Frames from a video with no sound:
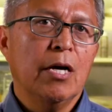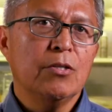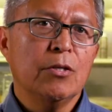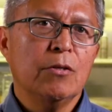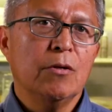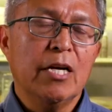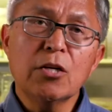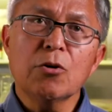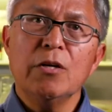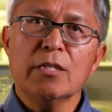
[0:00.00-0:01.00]
as you
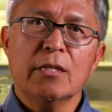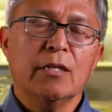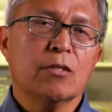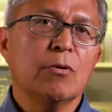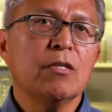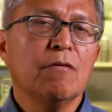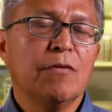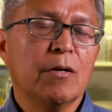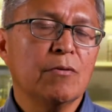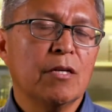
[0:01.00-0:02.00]
increase the switching
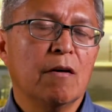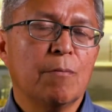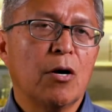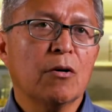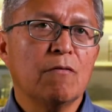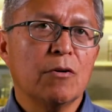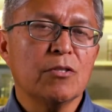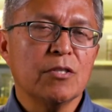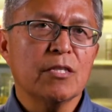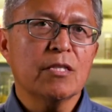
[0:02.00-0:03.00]
frequency of power
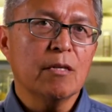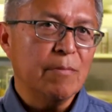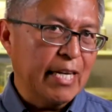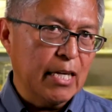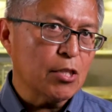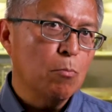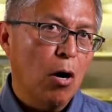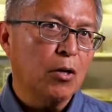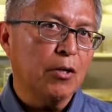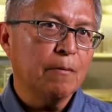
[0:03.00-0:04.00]
conversion system, they get
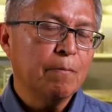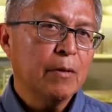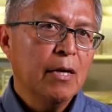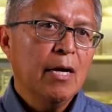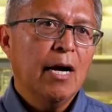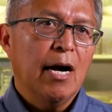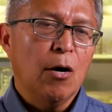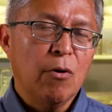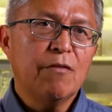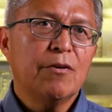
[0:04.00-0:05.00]
smaller.
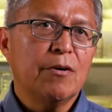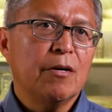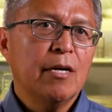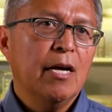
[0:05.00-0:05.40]
However,